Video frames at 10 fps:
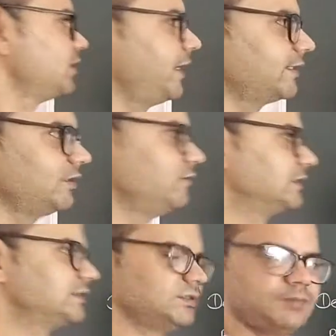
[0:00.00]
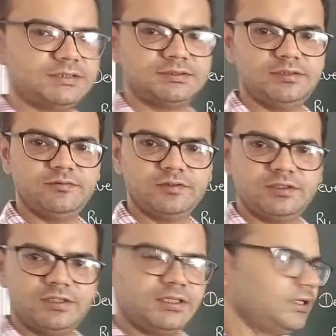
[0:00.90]
Active versus passive.
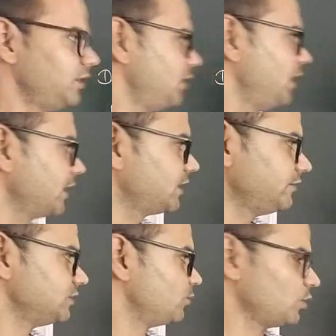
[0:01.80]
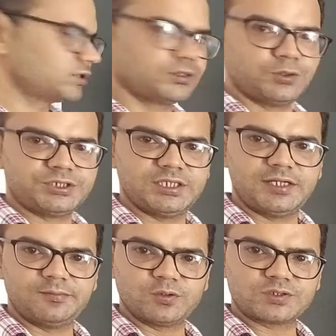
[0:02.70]
Active is most crucial
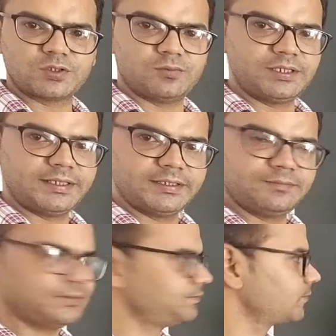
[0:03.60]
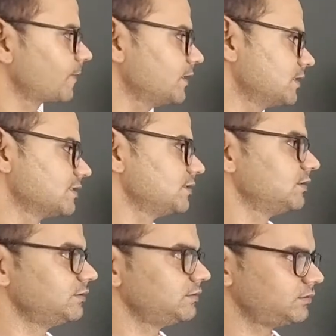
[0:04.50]
and most common type. It is
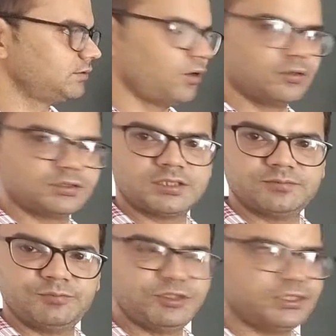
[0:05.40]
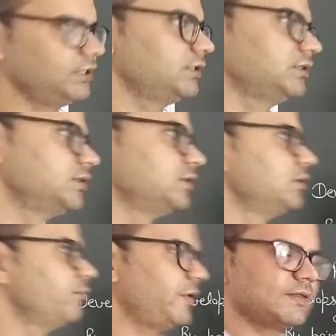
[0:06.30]
a long term immunity.
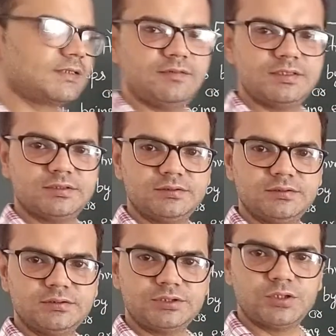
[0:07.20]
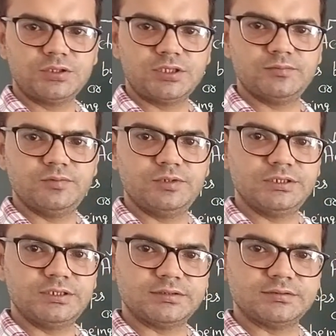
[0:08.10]
Passive is a short term
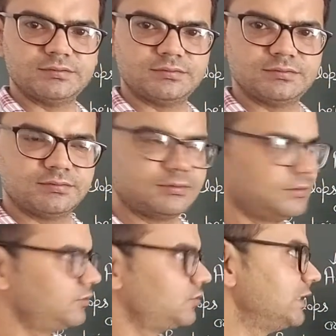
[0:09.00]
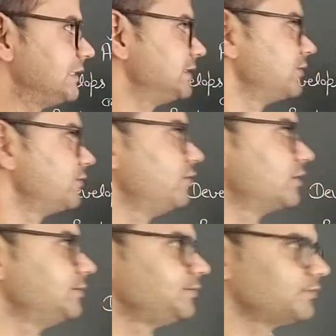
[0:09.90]
immunity. So that's it
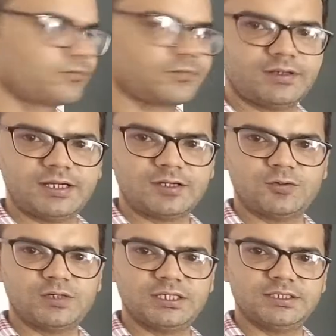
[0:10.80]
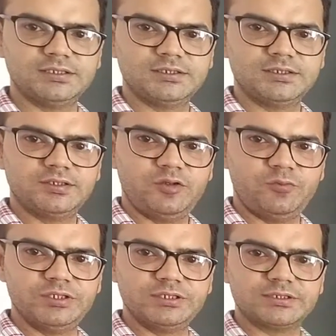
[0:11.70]
for acquired
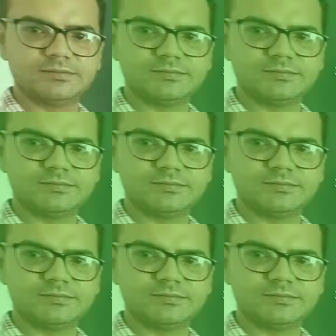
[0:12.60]
immunity.